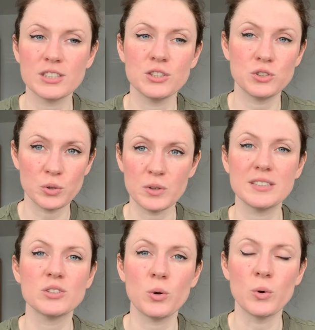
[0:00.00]
to do
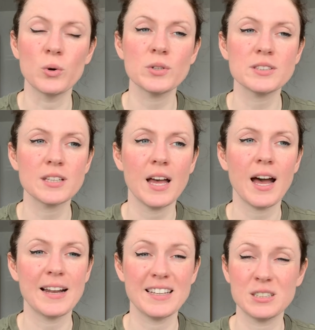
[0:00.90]
this course
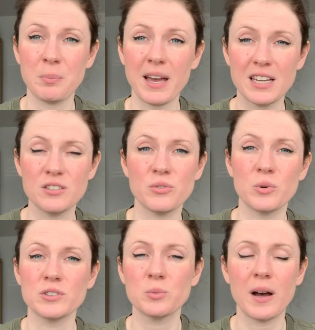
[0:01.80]
and it is paid
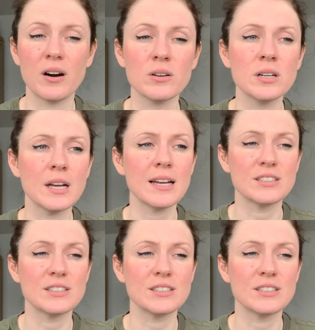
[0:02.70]
for as well.